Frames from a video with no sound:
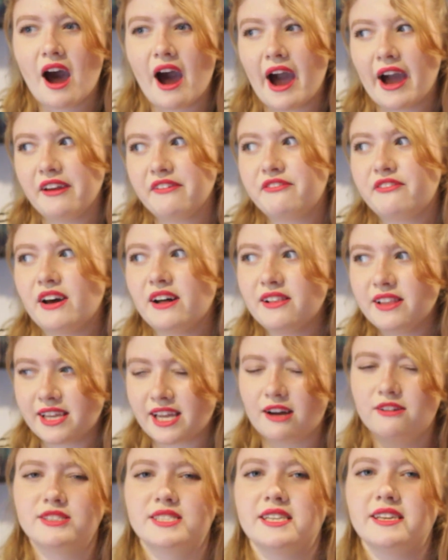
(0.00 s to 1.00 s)
I felt like
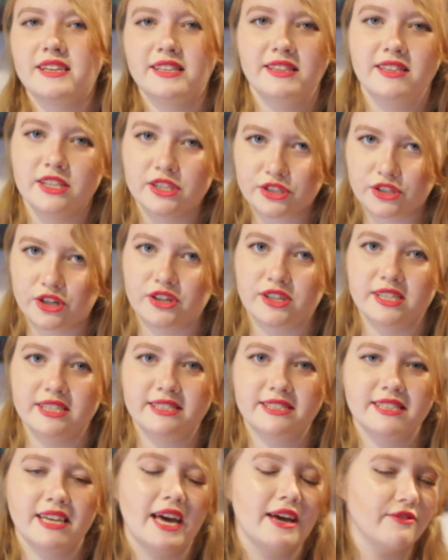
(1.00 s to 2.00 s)
I was in the
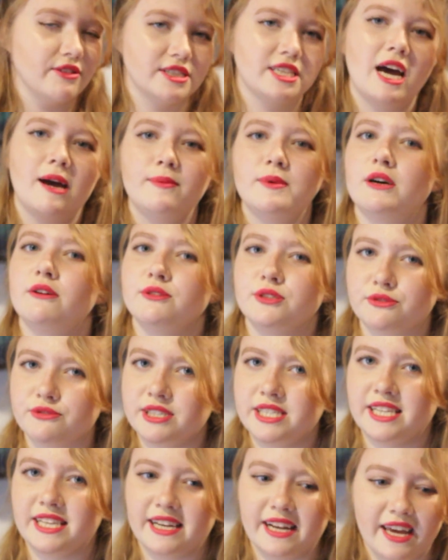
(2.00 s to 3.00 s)
circus every time I was
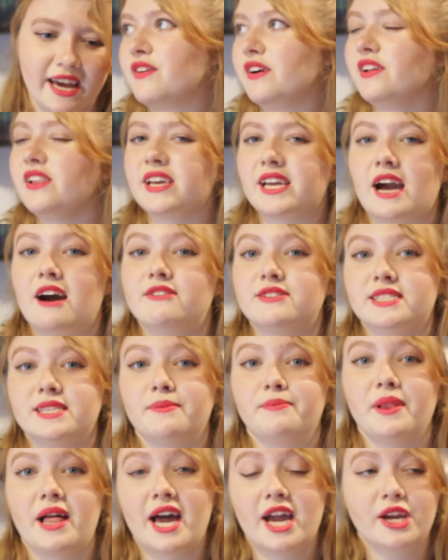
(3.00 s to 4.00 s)
reading it. I felt like I was in
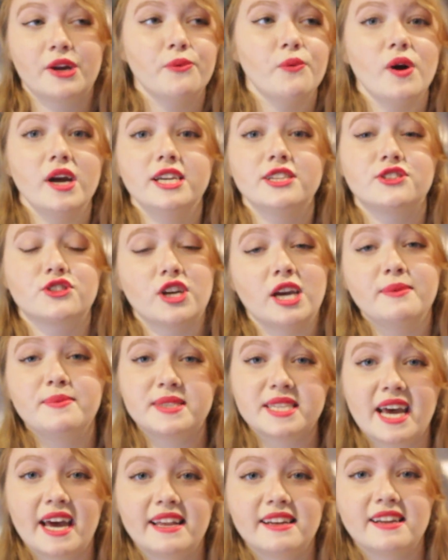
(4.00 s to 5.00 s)
a black and white striped
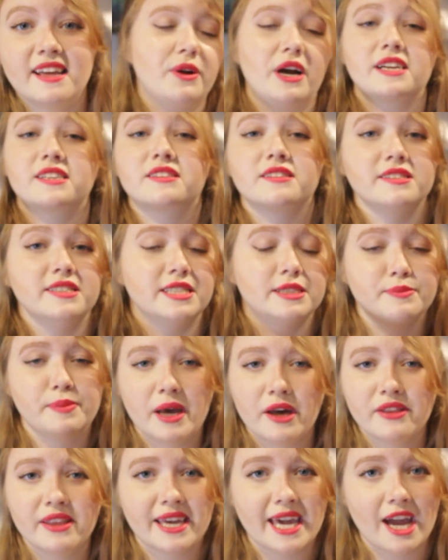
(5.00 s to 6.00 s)
tent, practically spell the